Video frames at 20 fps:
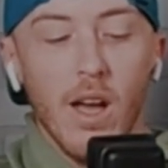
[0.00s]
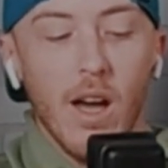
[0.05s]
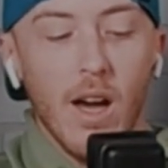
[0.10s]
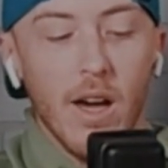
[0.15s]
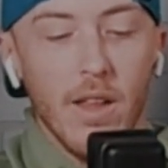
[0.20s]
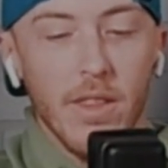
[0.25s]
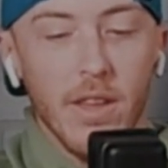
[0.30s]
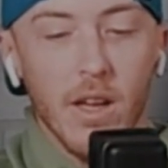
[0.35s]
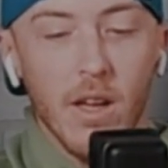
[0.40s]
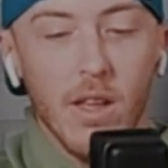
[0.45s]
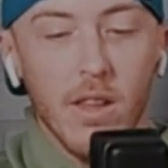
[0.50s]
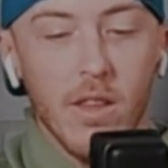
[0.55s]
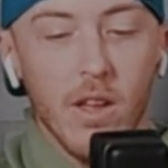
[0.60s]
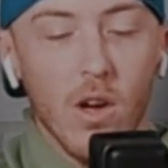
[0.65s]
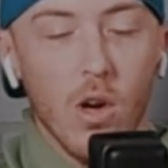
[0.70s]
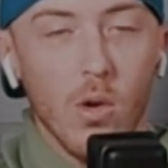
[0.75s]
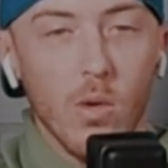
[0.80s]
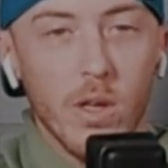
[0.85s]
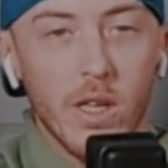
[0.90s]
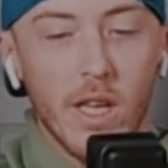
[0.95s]
on
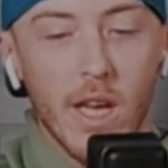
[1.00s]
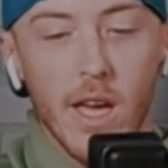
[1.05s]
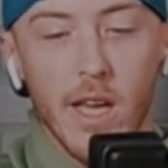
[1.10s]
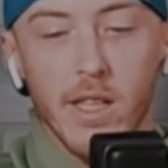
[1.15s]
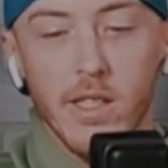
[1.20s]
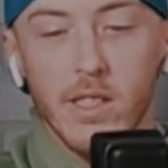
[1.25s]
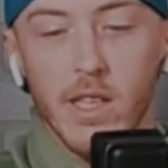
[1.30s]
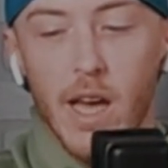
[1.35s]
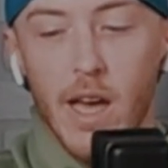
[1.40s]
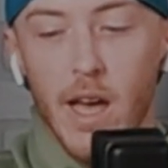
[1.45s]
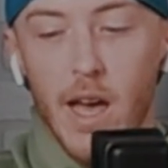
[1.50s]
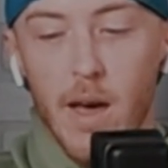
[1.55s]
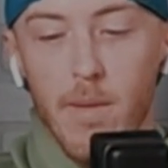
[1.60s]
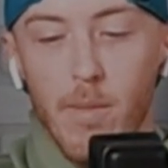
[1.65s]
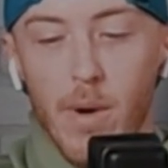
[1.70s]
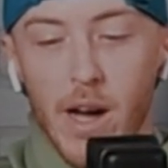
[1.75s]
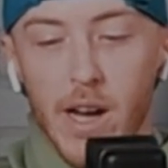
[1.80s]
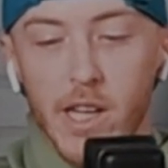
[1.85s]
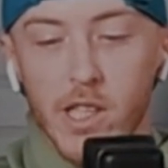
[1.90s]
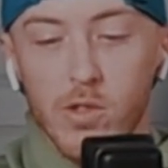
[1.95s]
the Hurricanes at
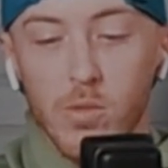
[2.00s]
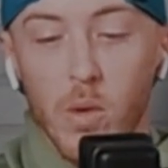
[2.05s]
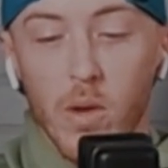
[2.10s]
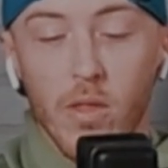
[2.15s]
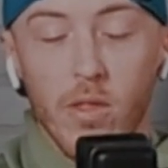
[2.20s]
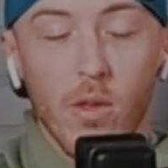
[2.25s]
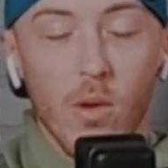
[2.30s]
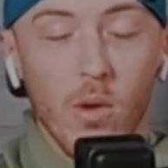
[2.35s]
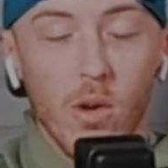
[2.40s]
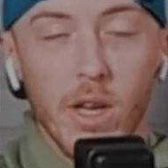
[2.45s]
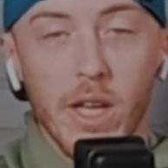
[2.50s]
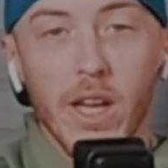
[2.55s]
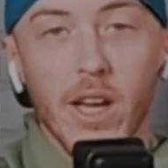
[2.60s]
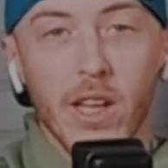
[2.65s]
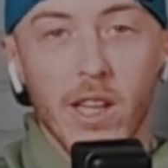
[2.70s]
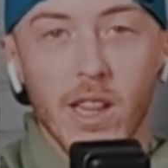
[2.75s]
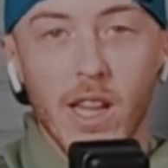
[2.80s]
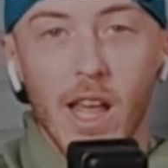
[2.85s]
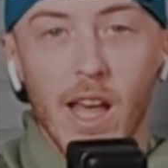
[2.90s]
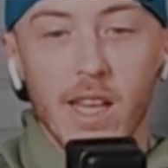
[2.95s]
minus 130,
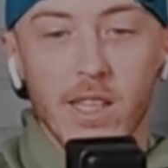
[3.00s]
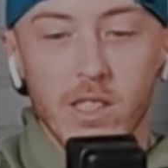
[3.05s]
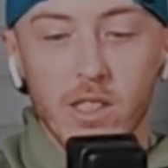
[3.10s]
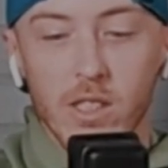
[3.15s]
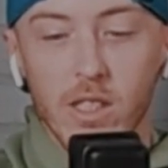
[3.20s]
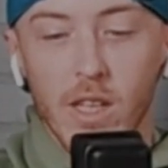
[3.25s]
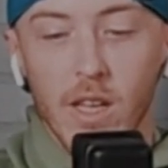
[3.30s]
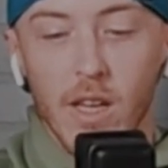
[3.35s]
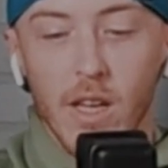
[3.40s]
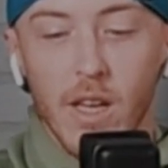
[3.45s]
unless